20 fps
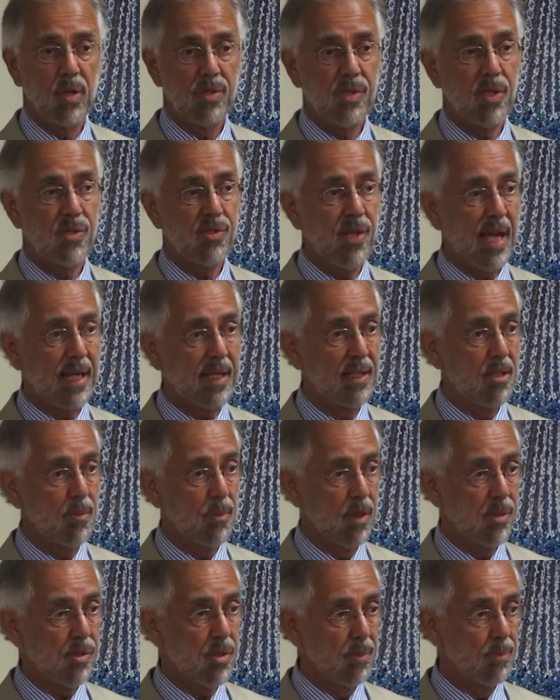was the
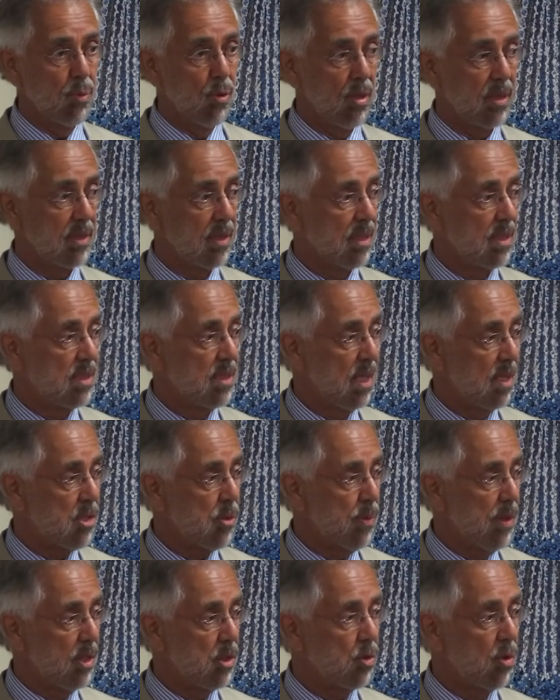second most important
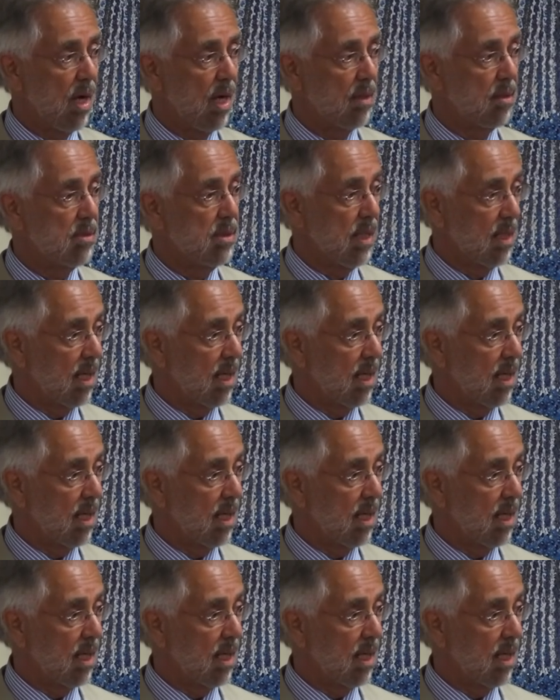speechwriter,